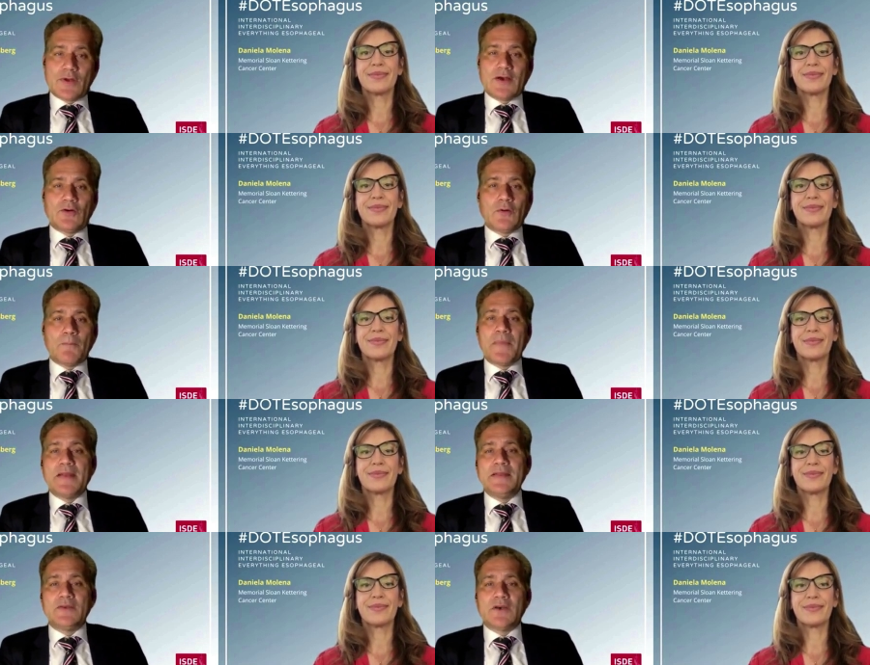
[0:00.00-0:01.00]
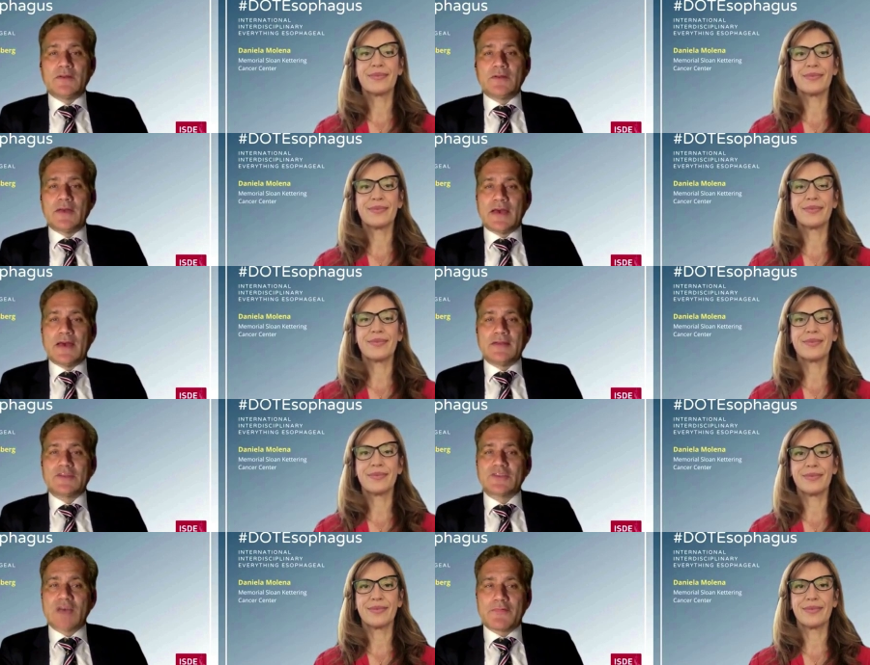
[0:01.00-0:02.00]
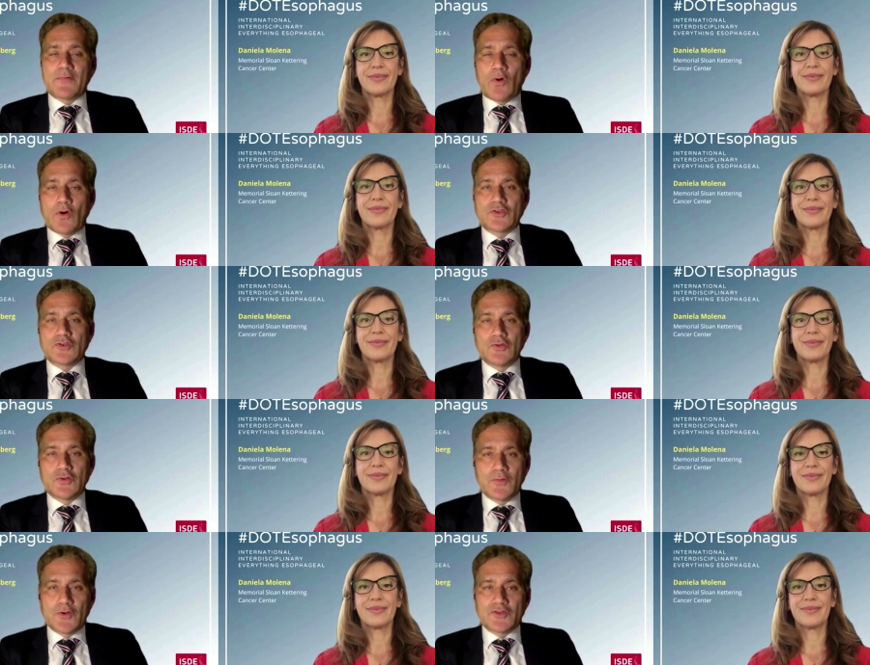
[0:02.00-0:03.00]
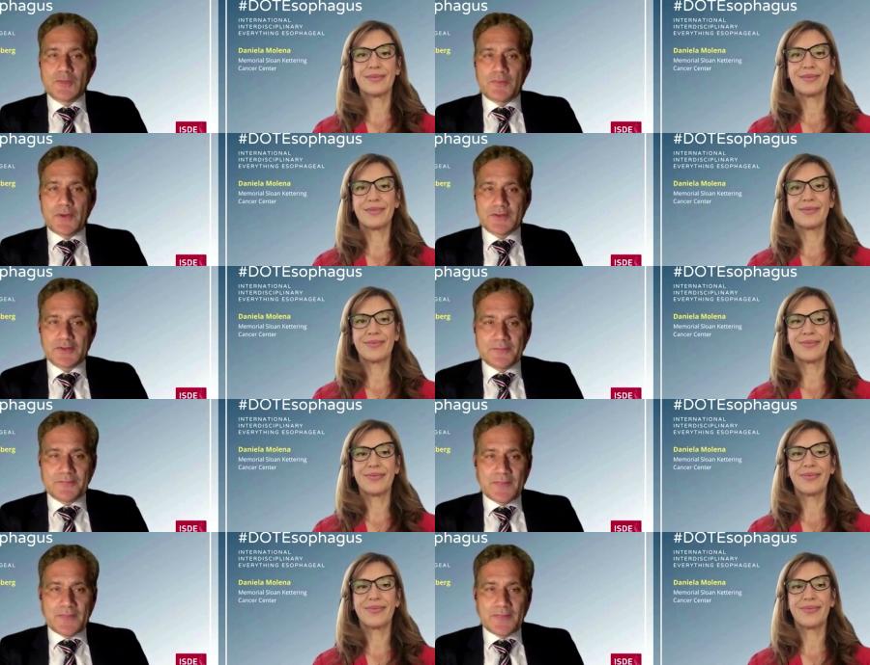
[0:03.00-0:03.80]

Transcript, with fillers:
Speaker 1: Andrew Hill, Manny Dunn, and the staff of Oxford University Press.